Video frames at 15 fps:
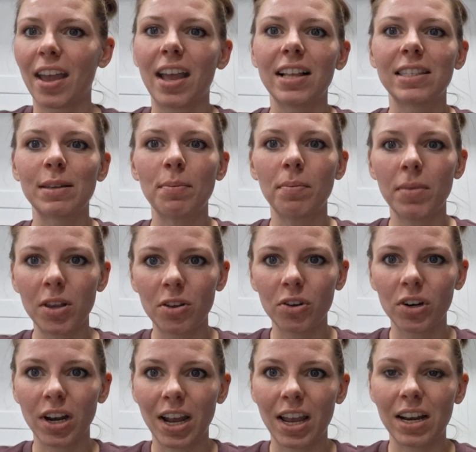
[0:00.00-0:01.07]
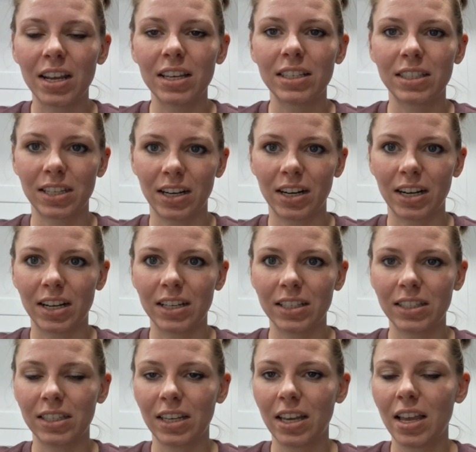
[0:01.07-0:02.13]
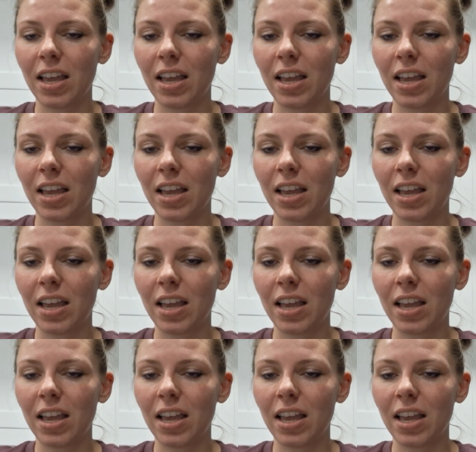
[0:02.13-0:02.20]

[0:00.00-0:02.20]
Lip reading: It's a middle grade series.